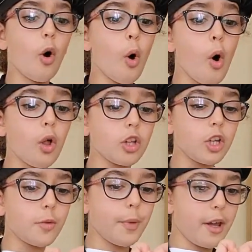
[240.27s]
all
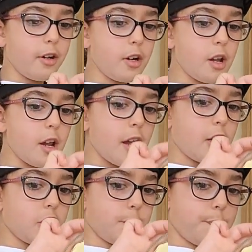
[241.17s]
your butter
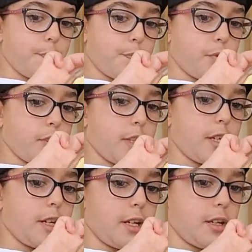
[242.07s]
and just put
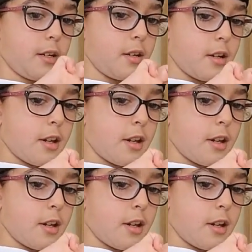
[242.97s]
it in.